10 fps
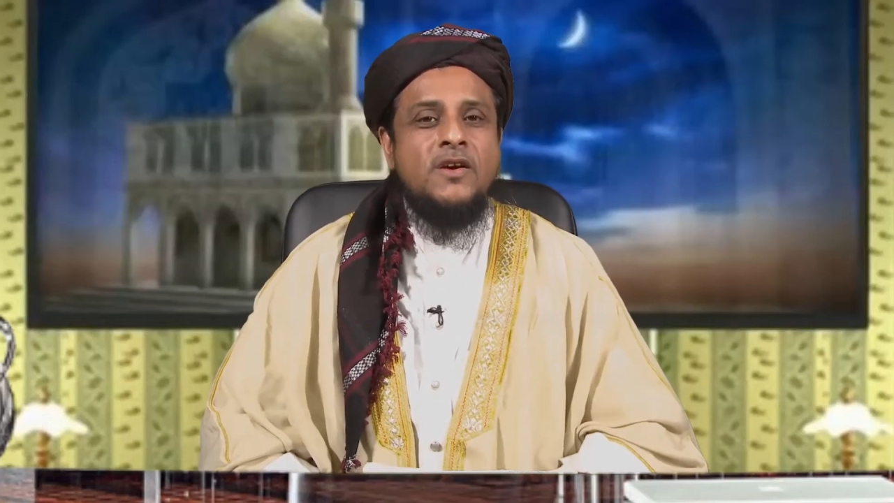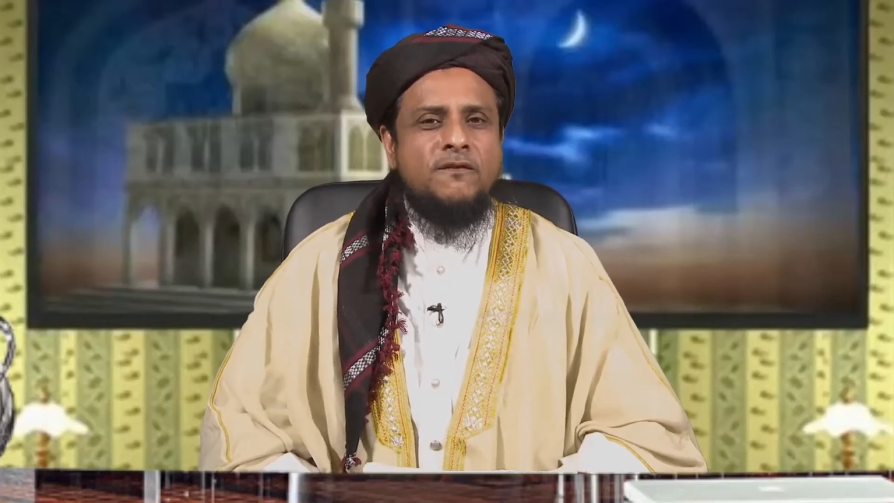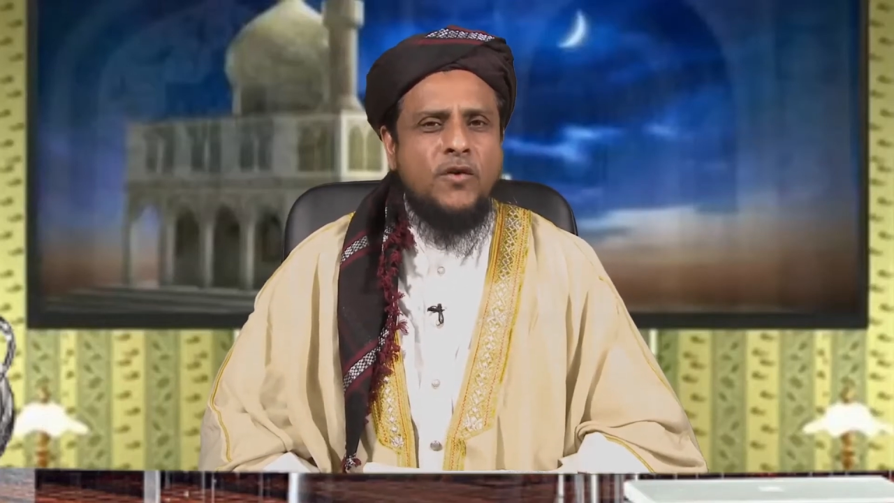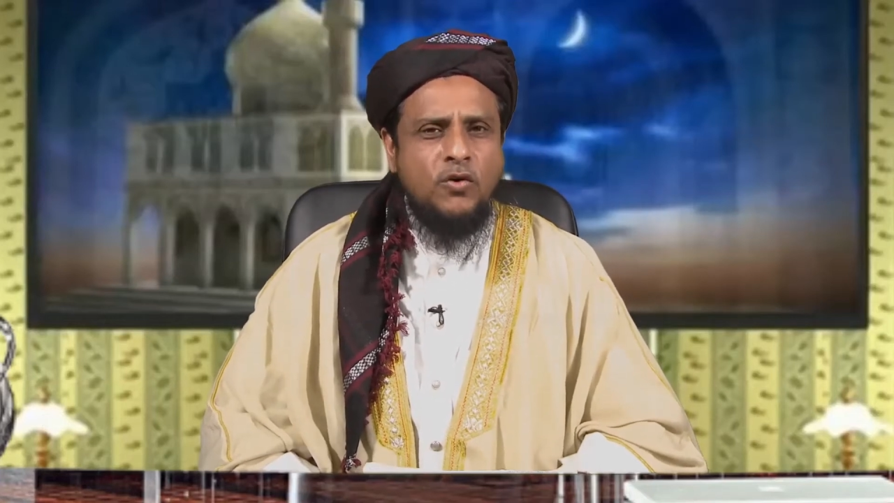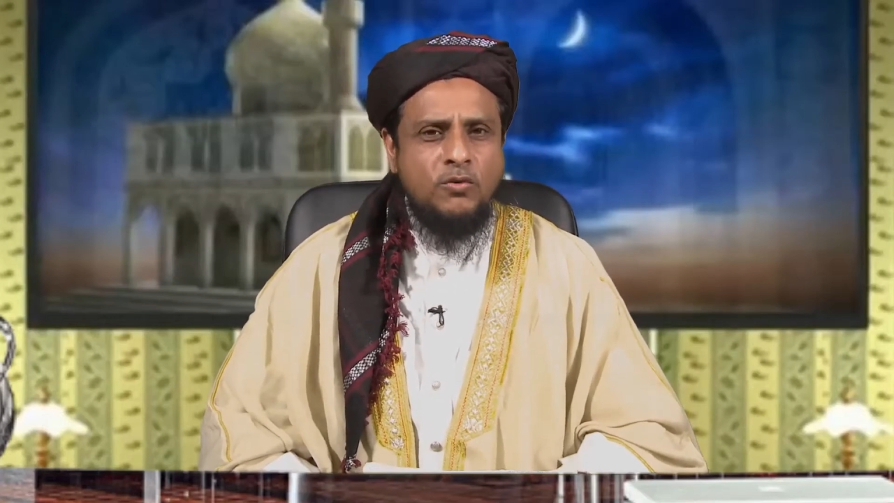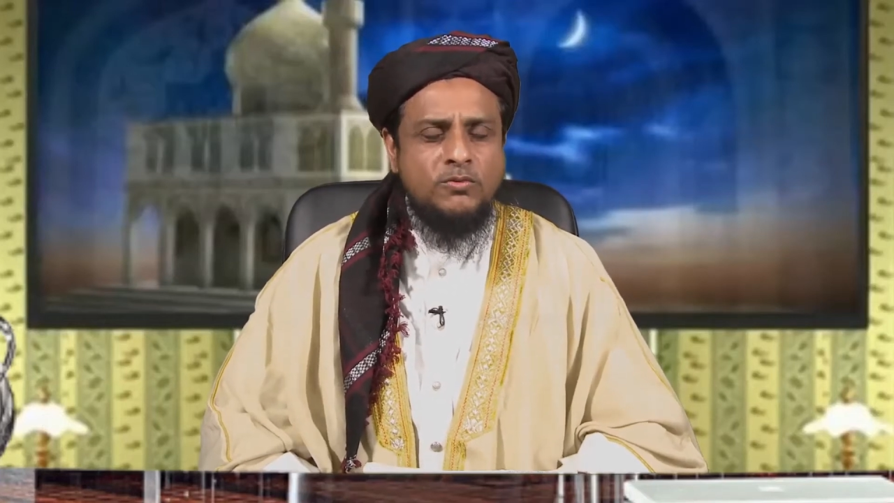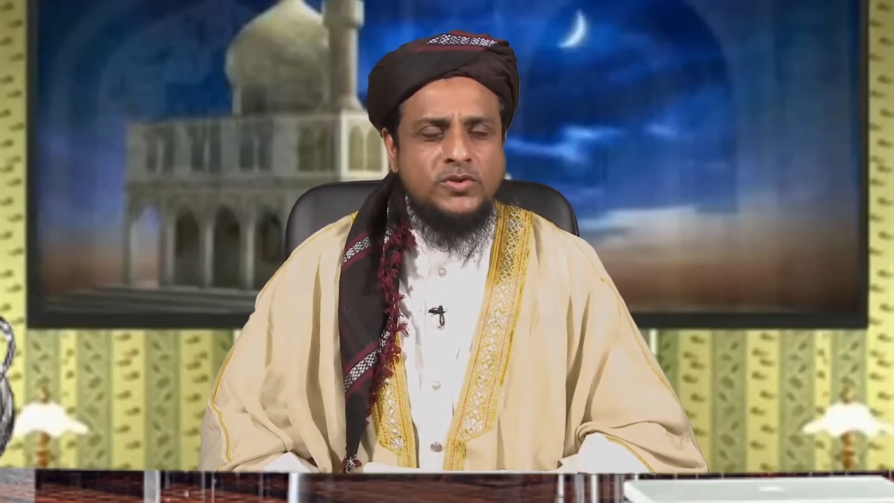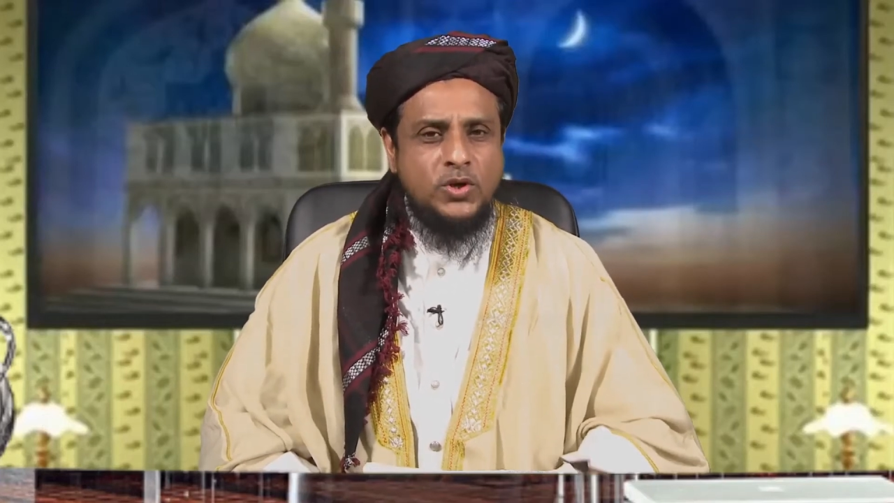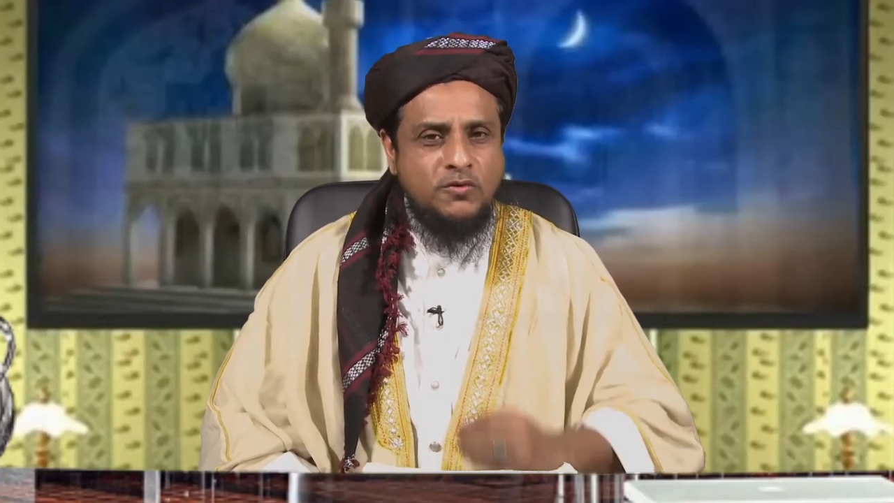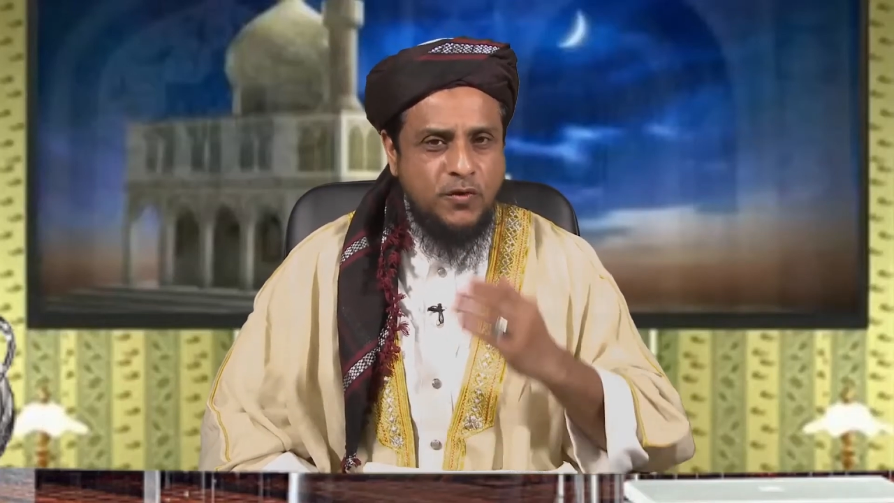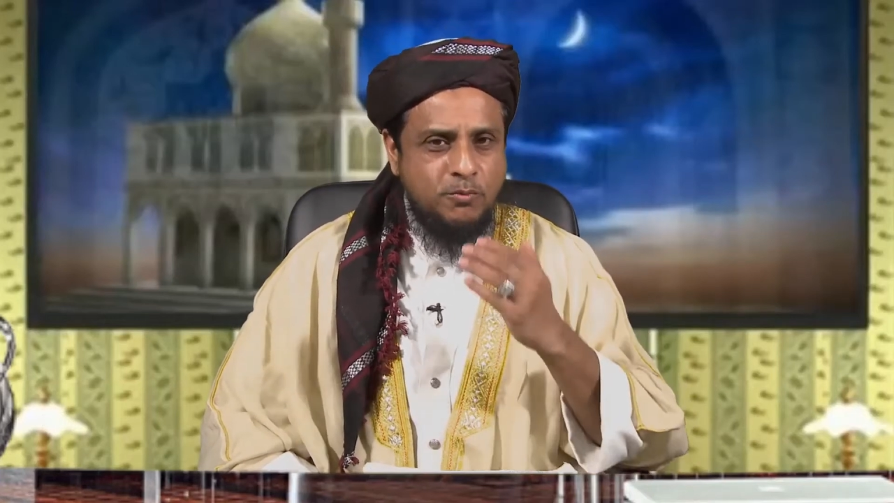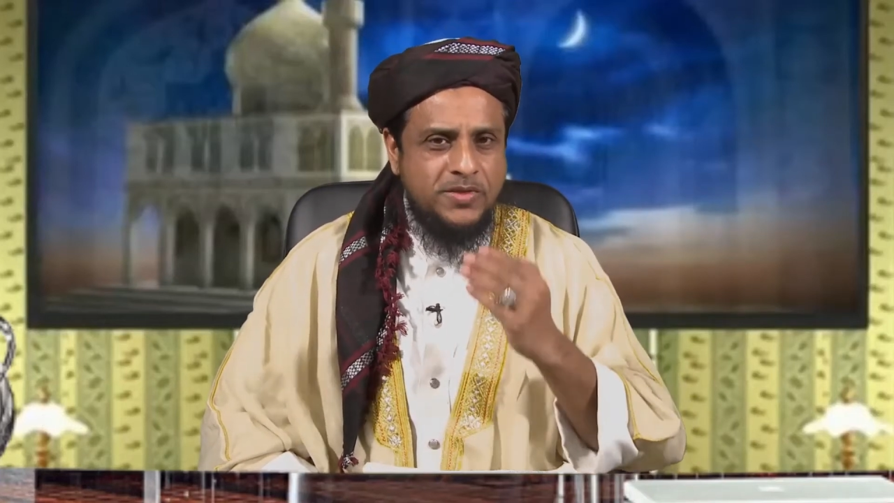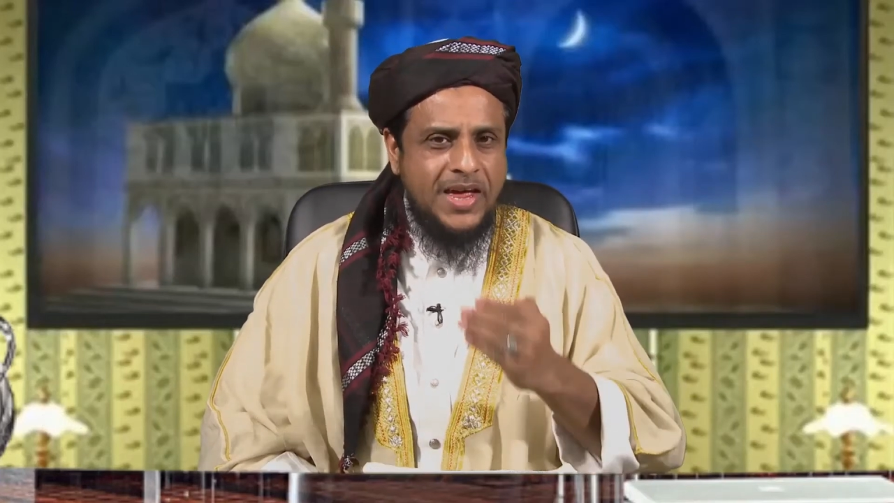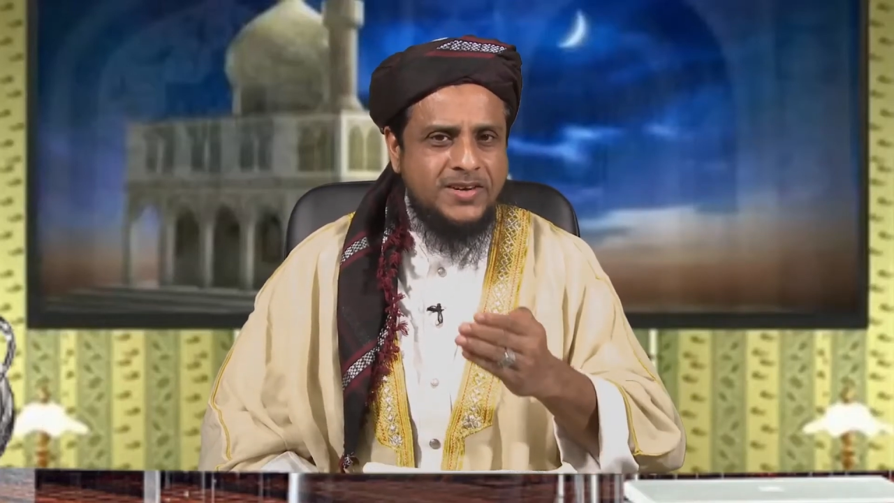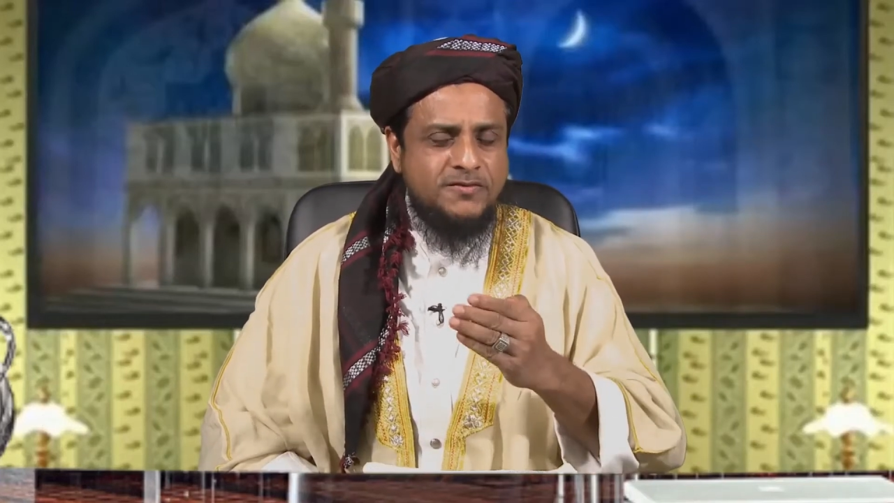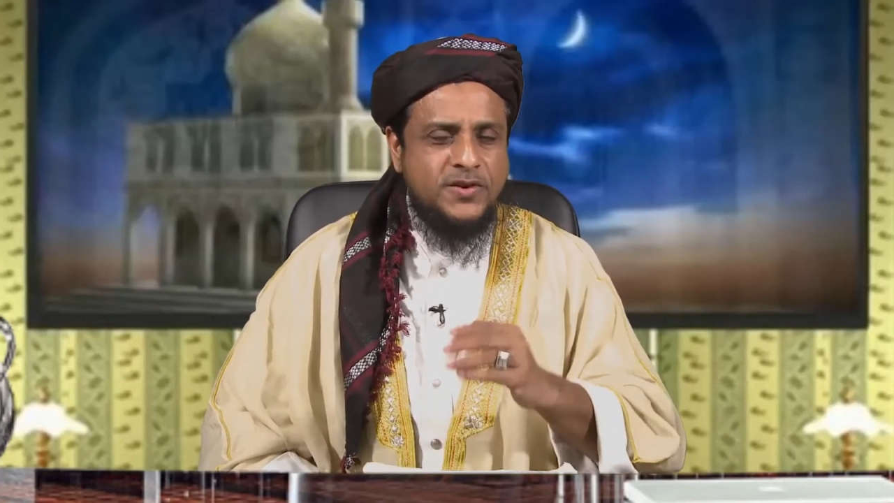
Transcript: So from that